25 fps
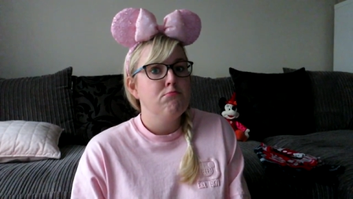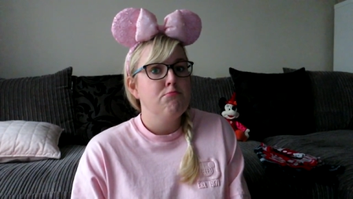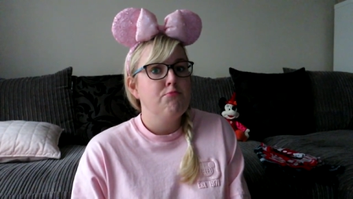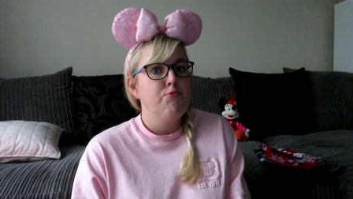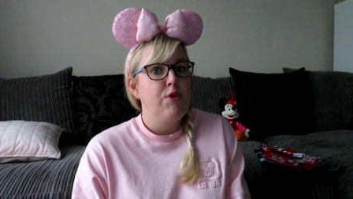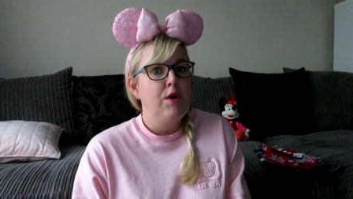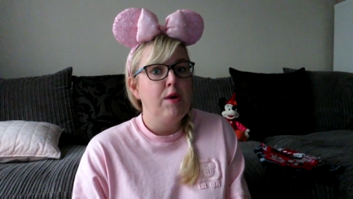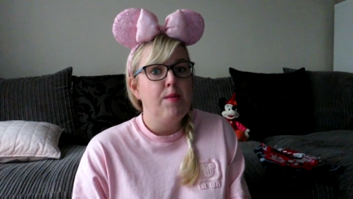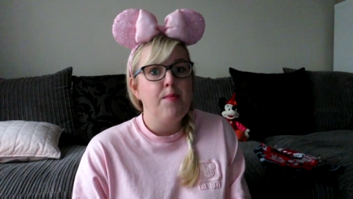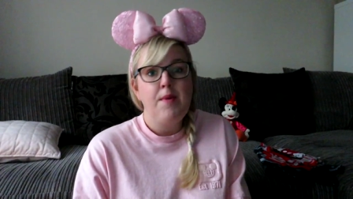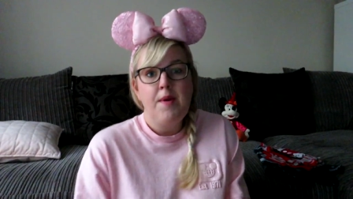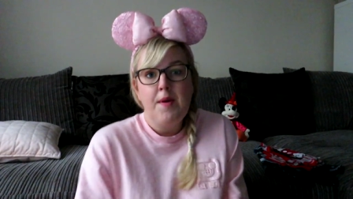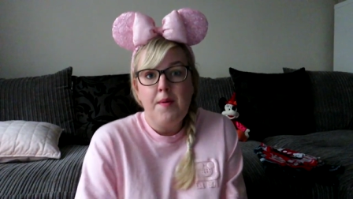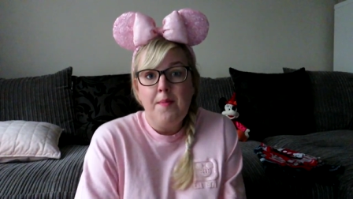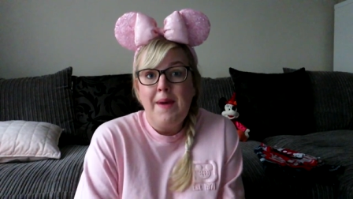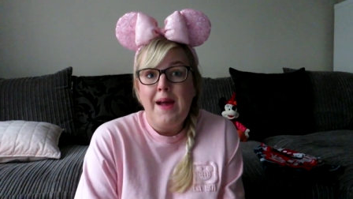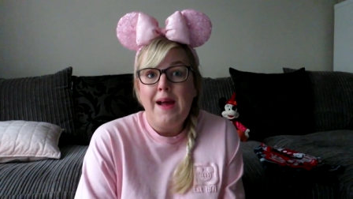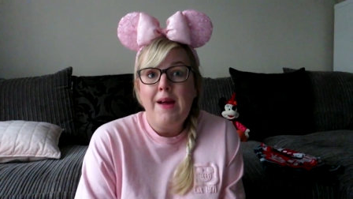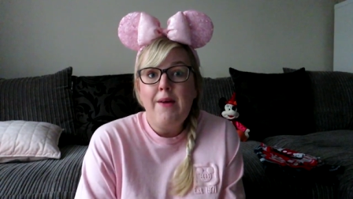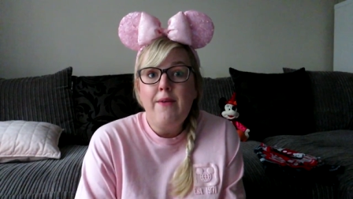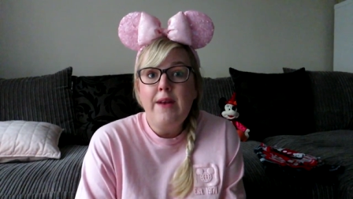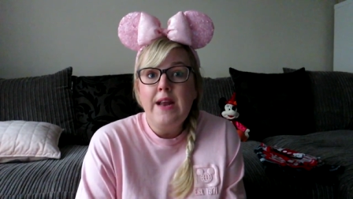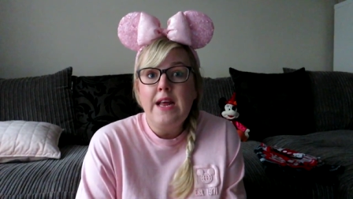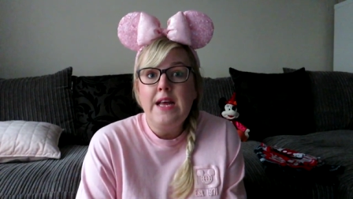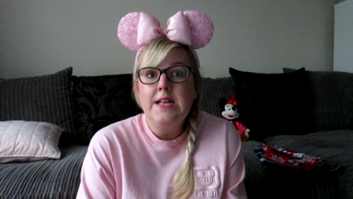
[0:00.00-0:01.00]
premium
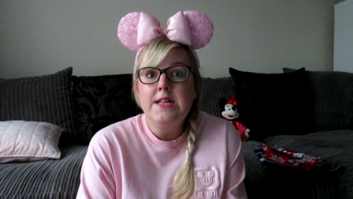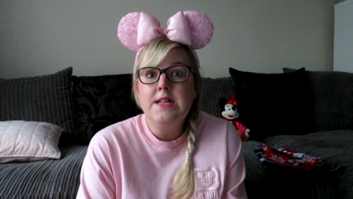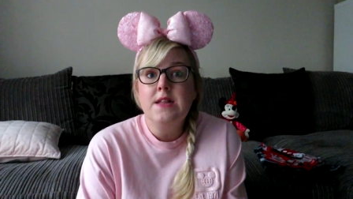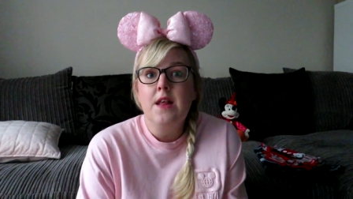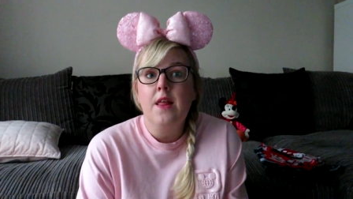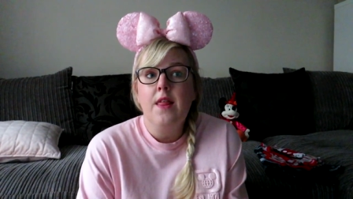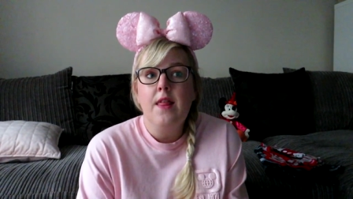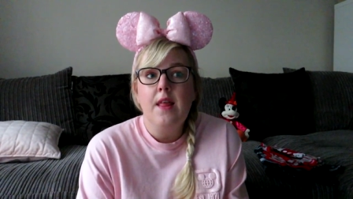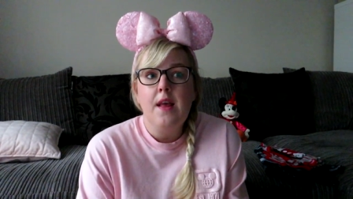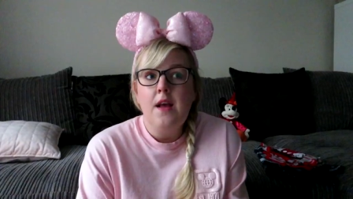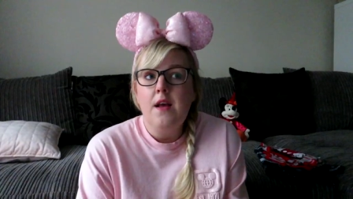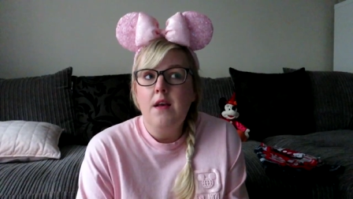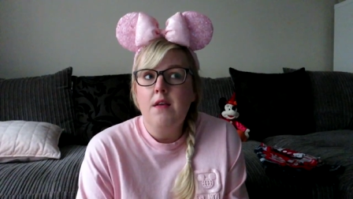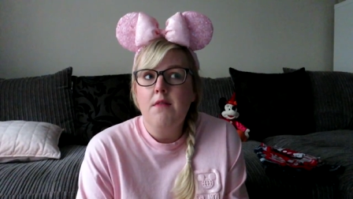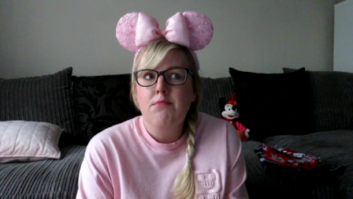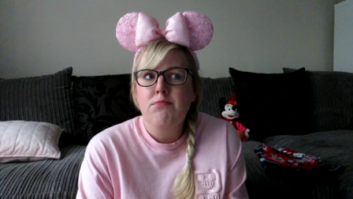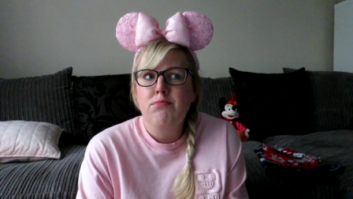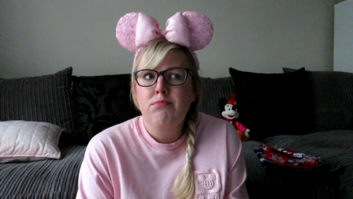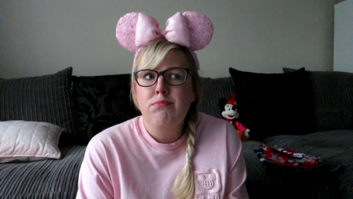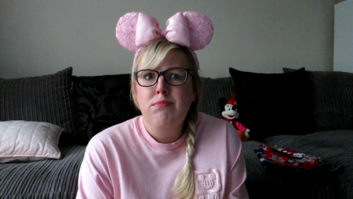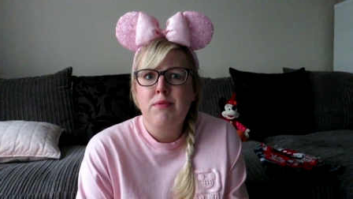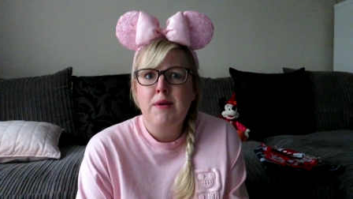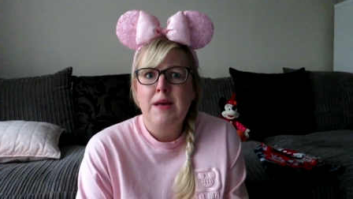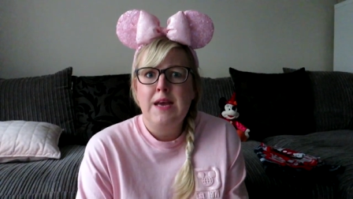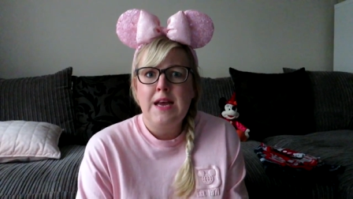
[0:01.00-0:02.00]
outlets, I think,
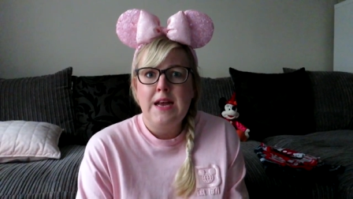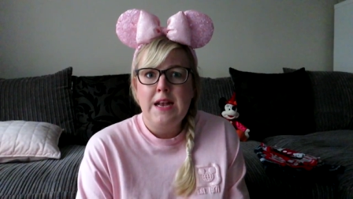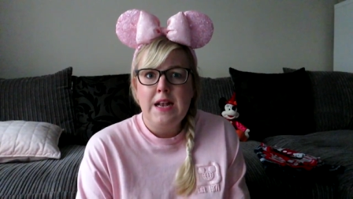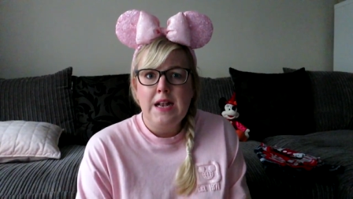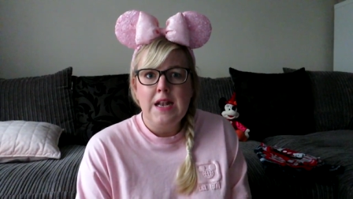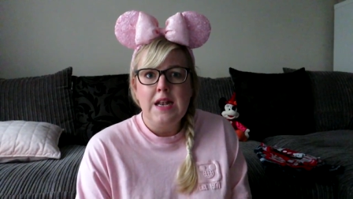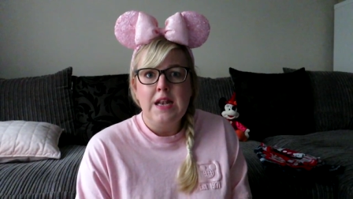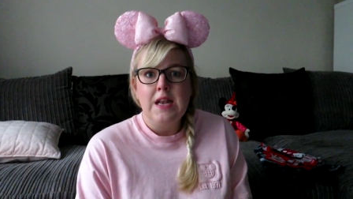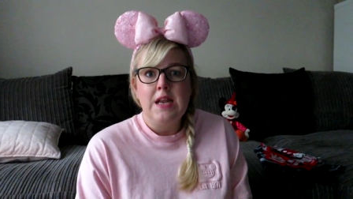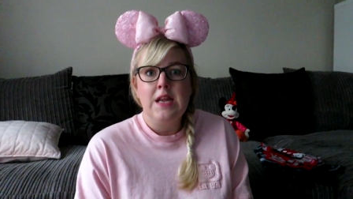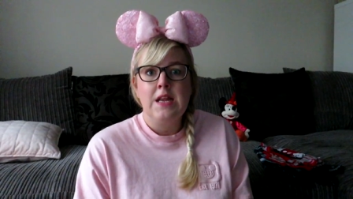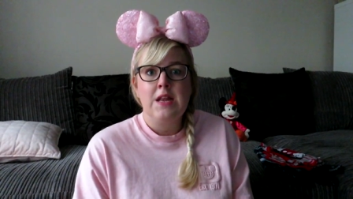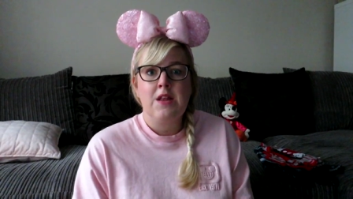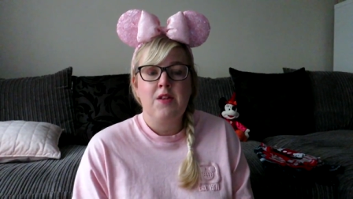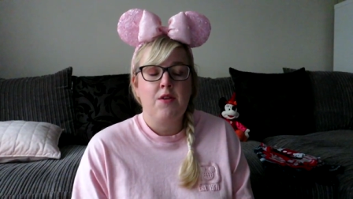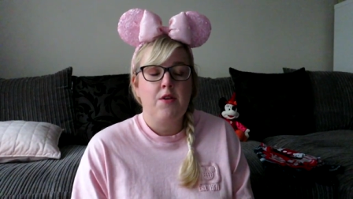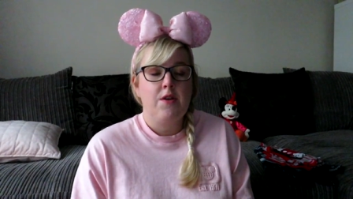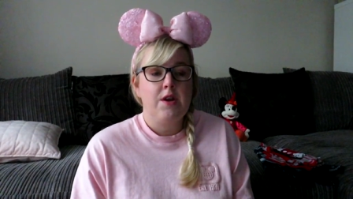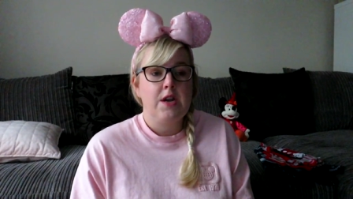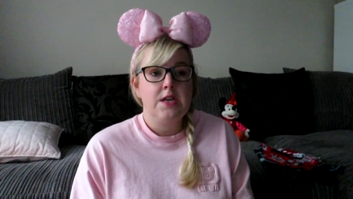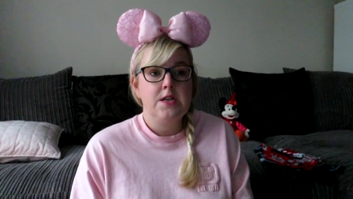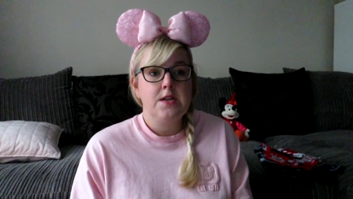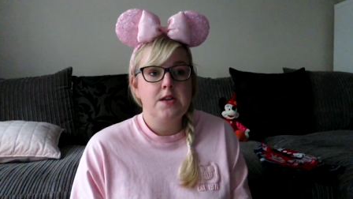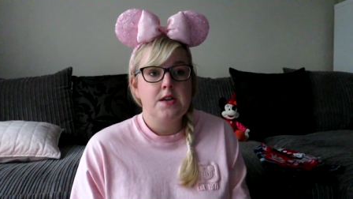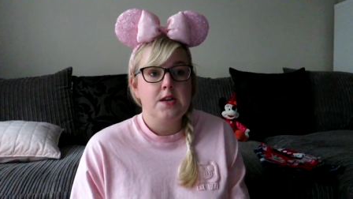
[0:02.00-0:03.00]
in
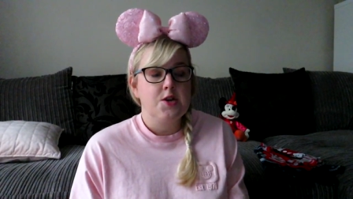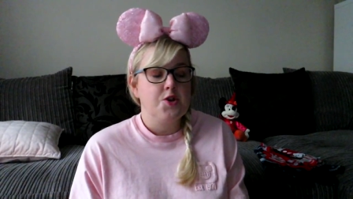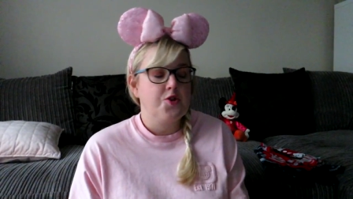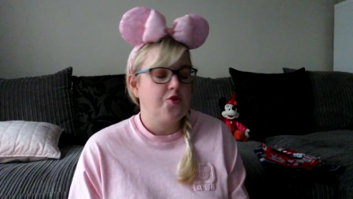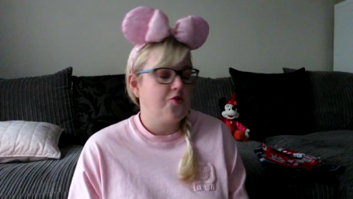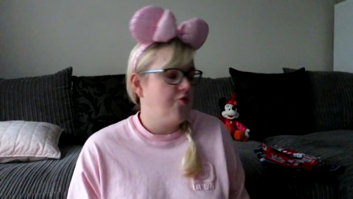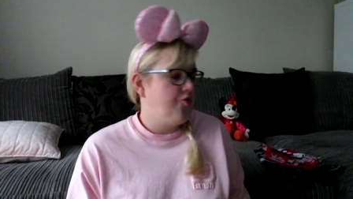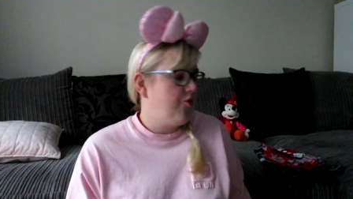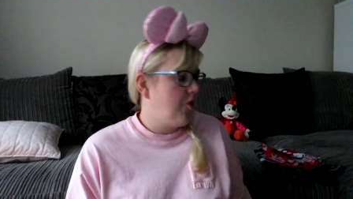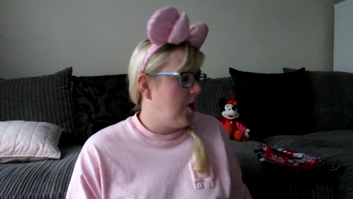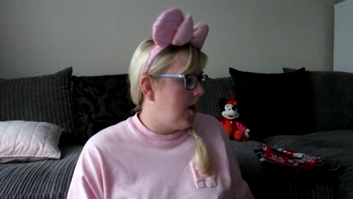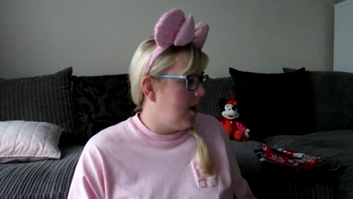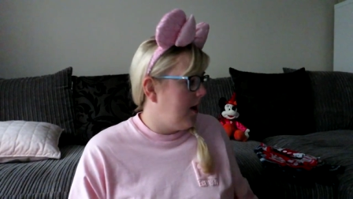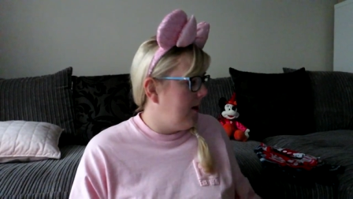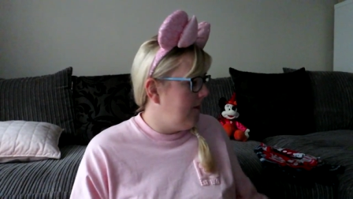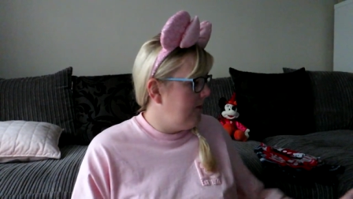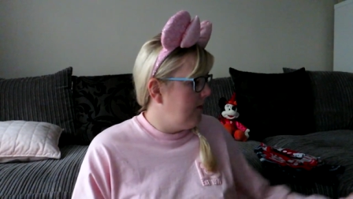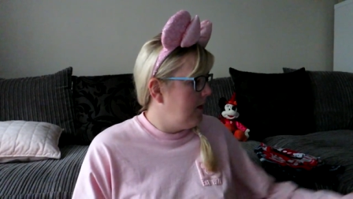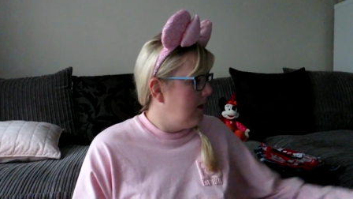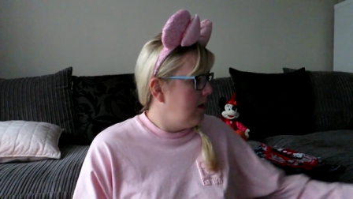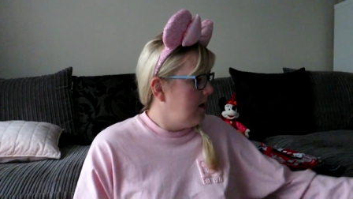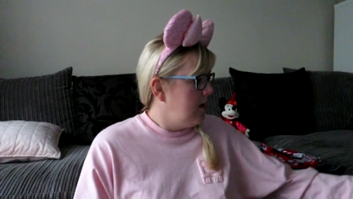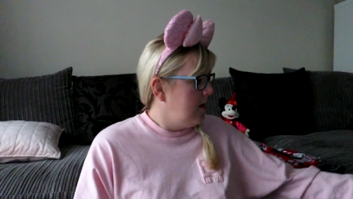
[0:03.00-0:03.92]
on International Drive.